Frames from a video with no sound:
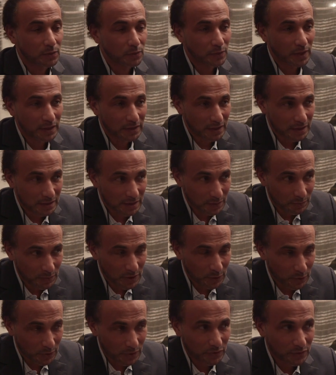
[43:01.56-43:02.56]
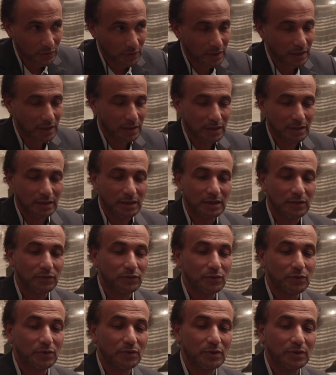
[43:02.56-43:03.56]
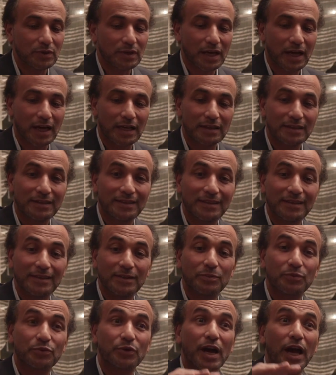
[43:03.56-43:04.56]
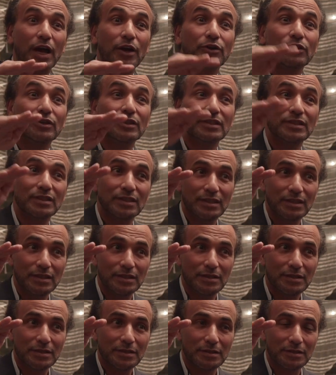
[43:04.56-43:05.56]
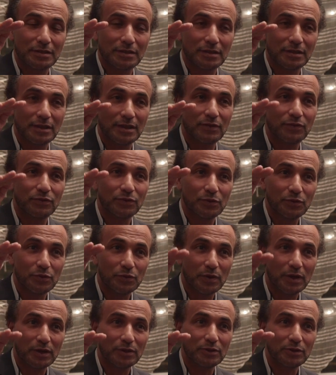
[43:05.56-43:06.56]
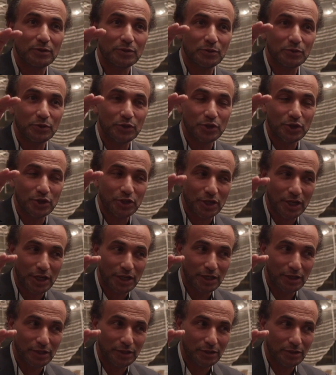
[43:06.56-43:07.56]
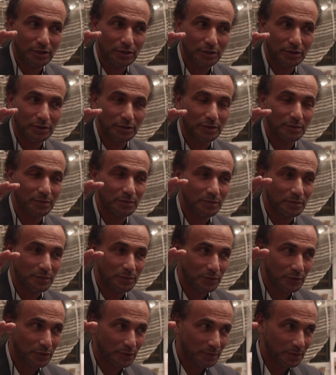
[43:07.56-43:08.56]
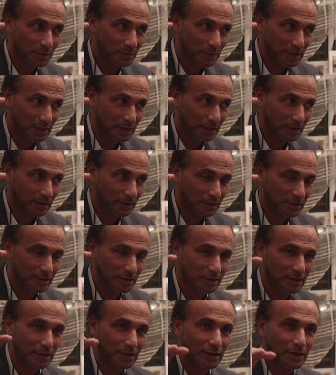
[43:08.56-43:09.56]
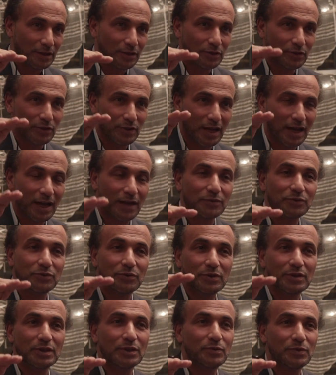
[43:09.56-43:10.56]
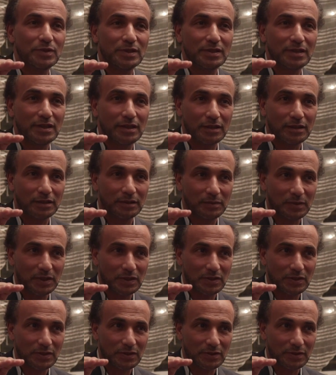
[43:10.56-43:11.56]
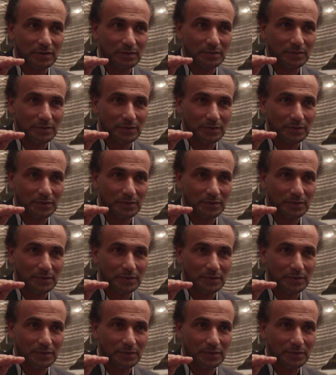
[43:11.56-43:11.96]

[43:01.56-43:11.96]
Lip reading: What does it mean once again? If you look at the priorities, if you want to change human beings, you have to deal with the economic system.